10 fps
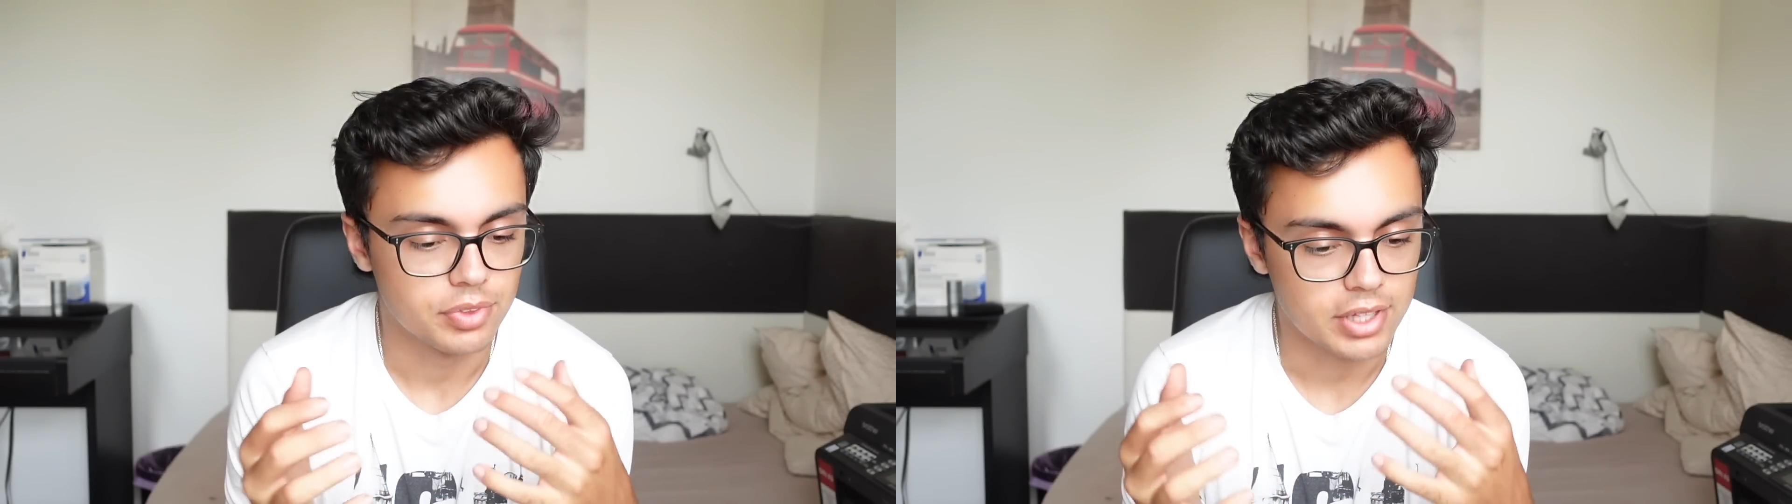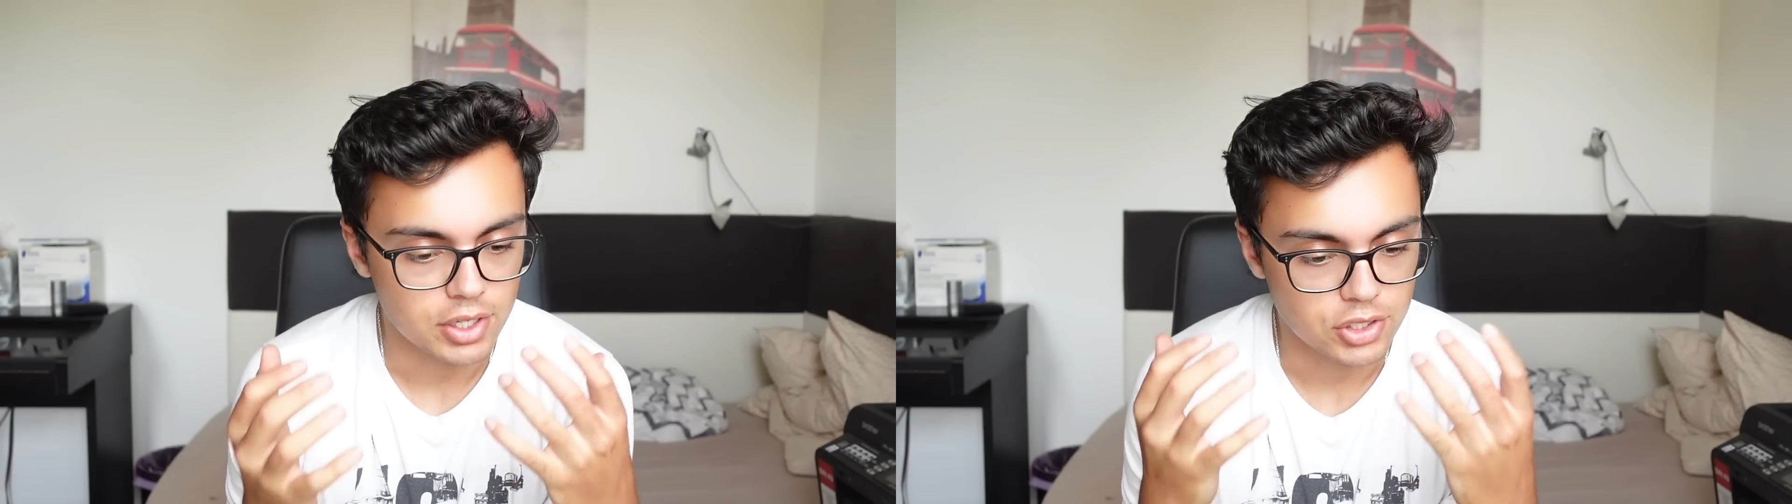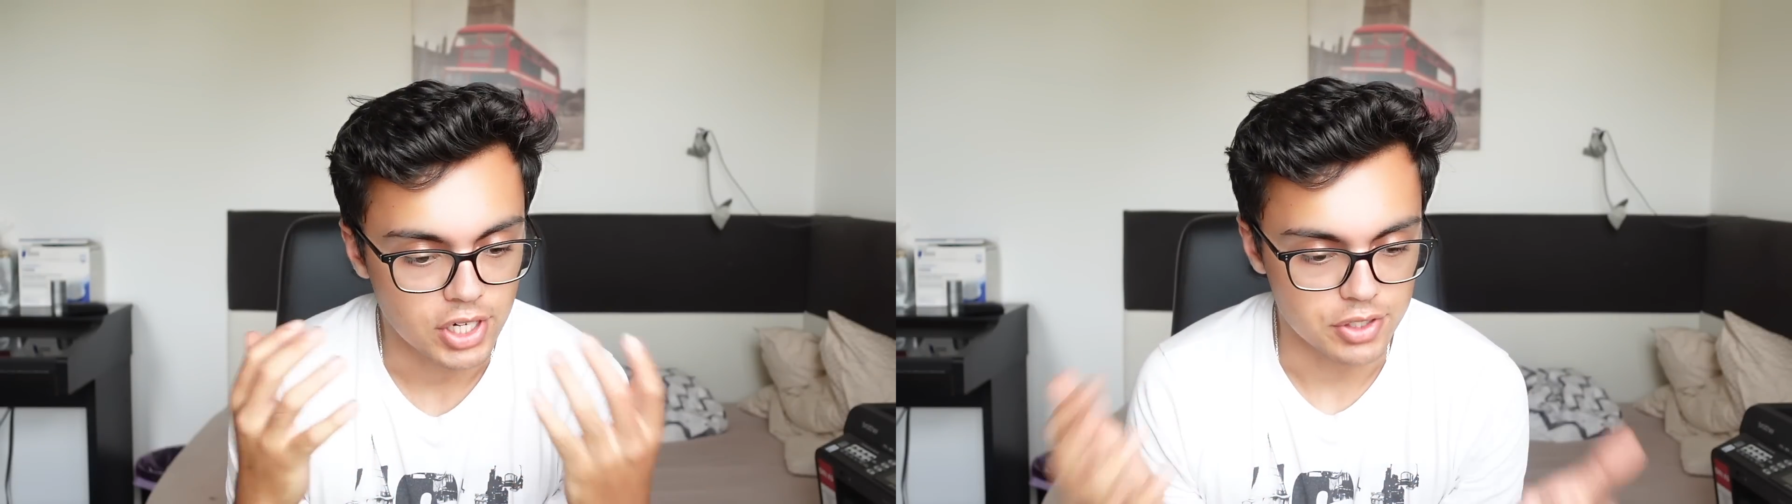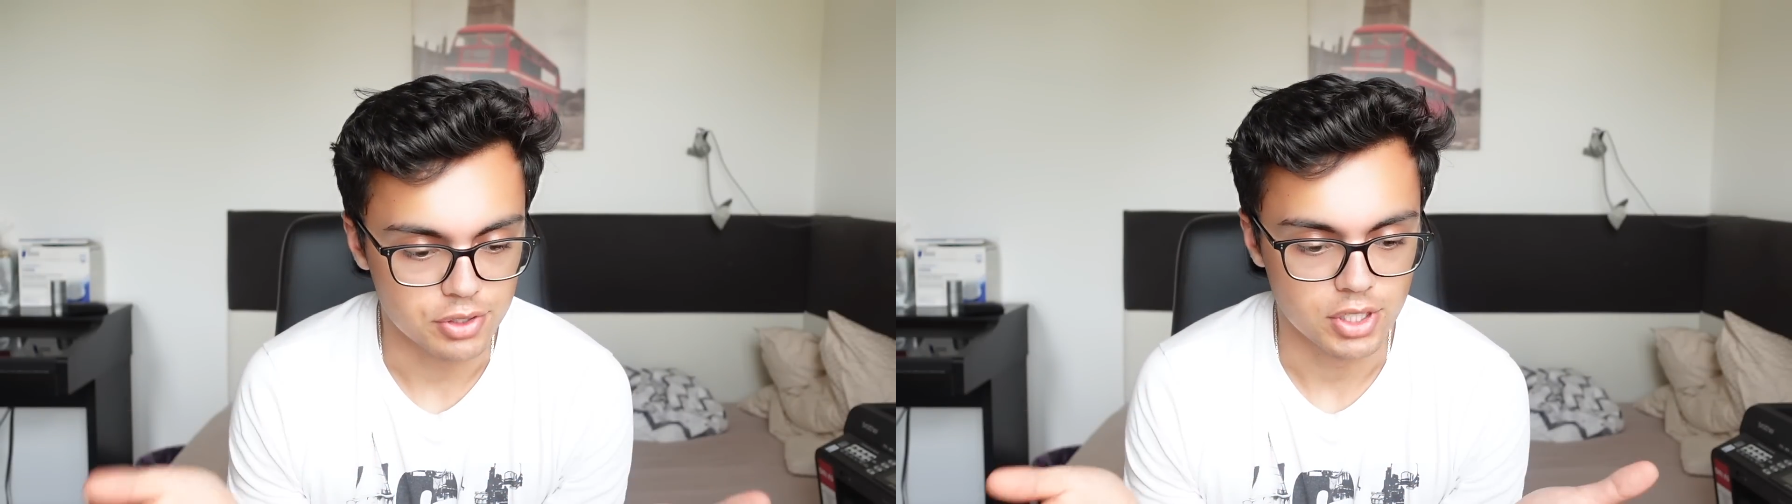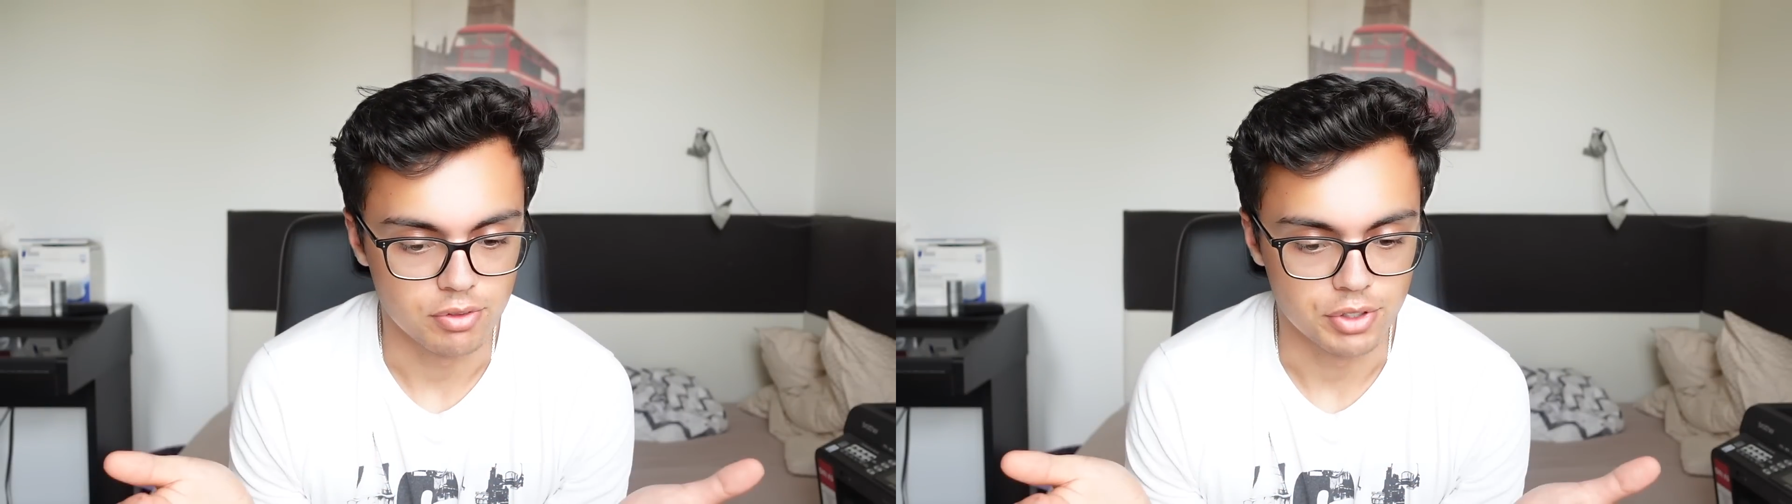that
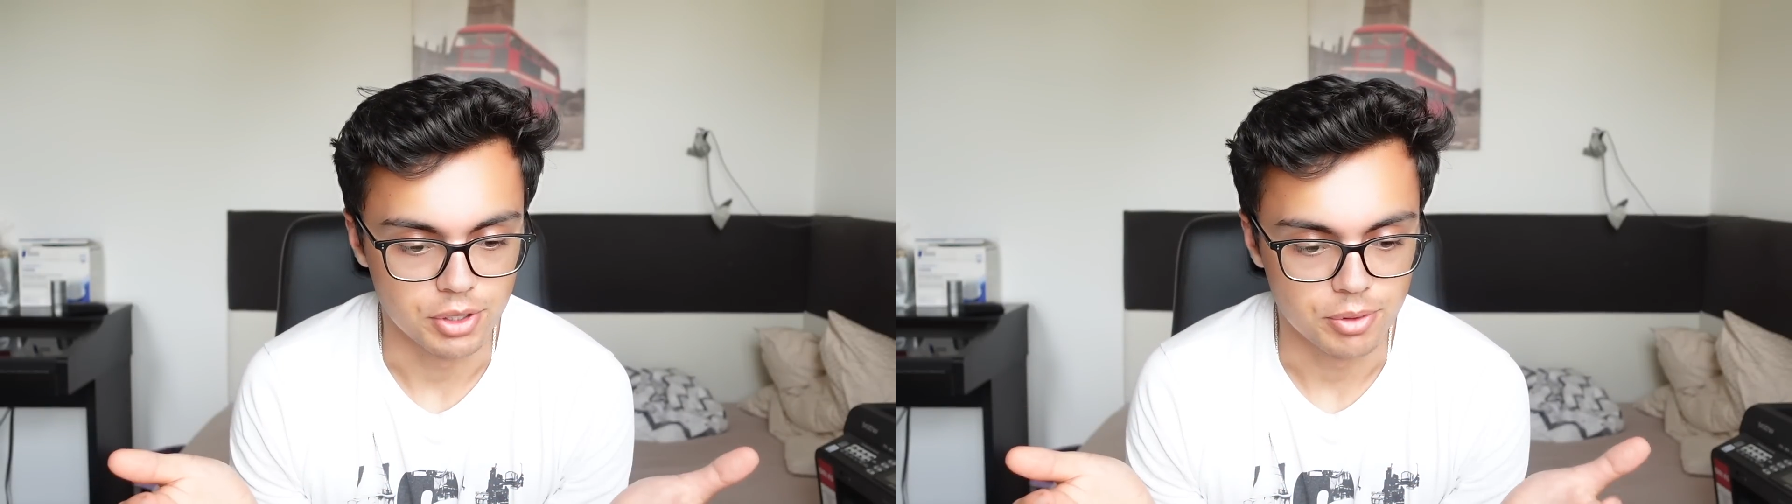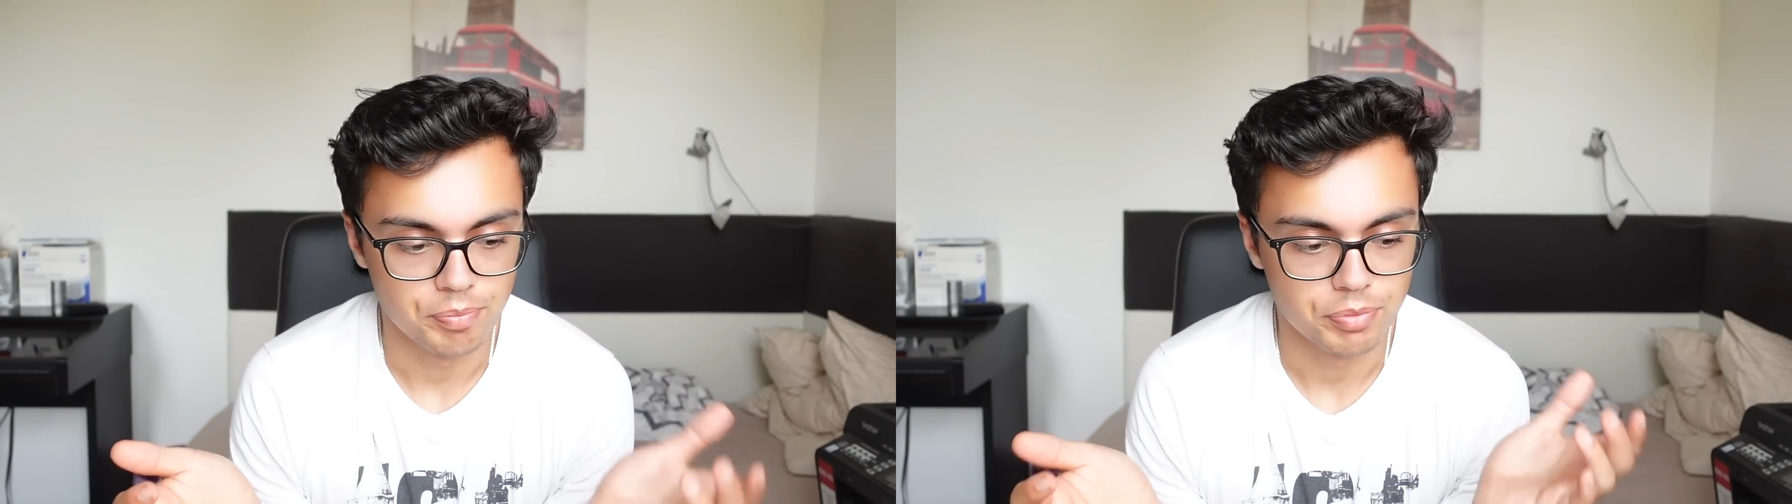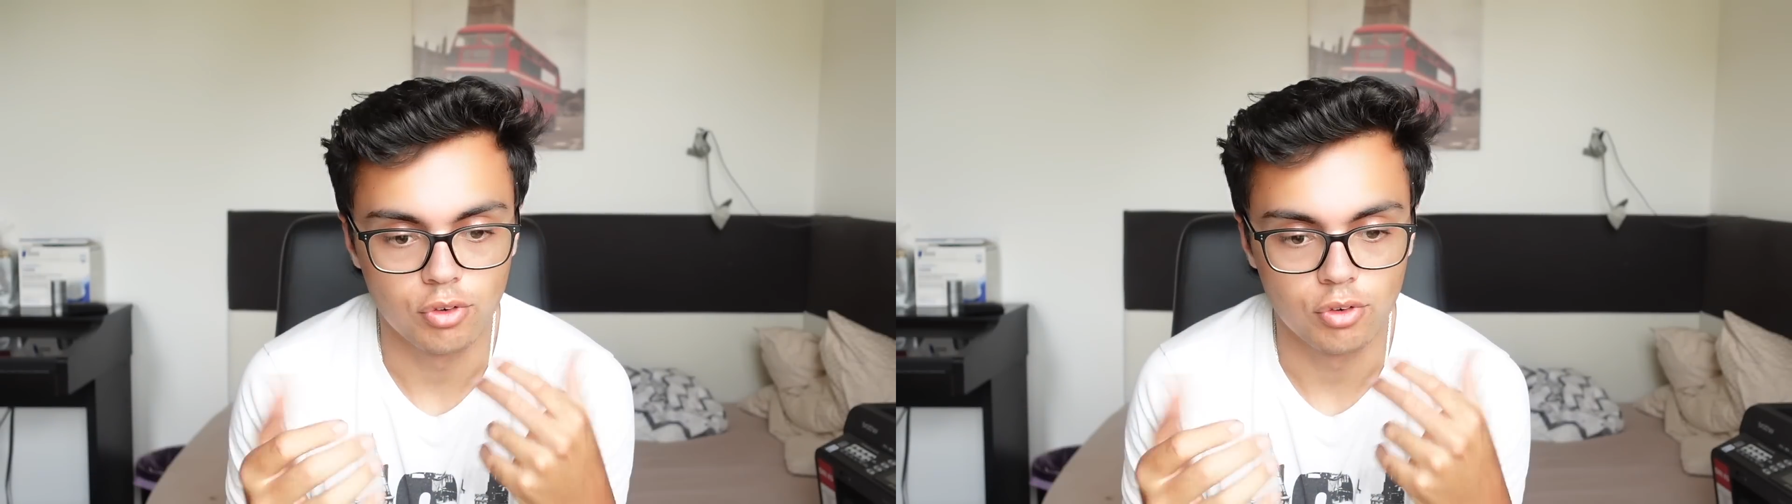changes every year.